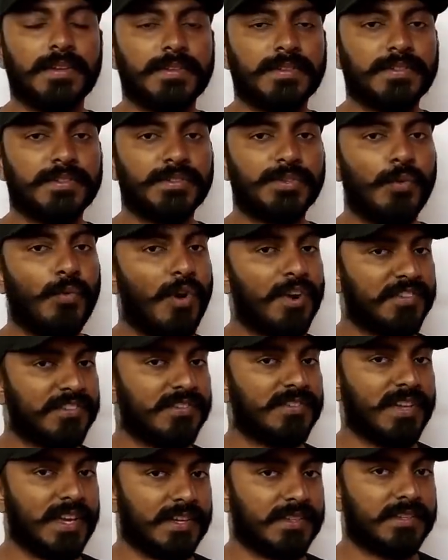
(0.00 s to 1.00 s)
So
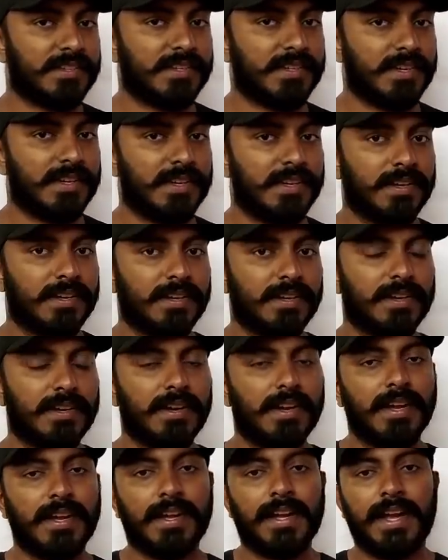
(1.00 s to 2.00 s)
what's next?
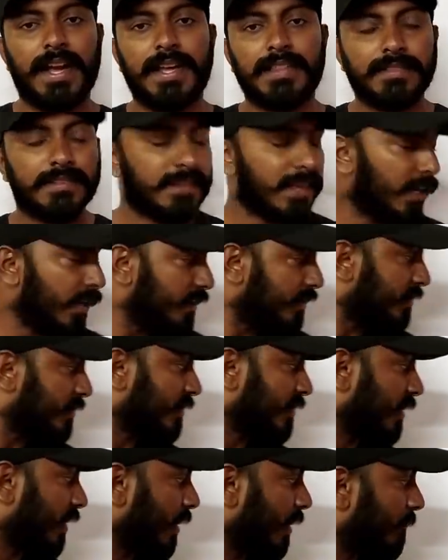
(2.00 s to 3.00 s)
In third
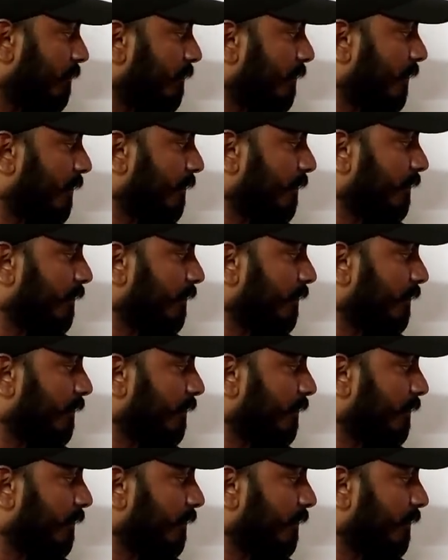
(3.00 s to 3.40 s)
step,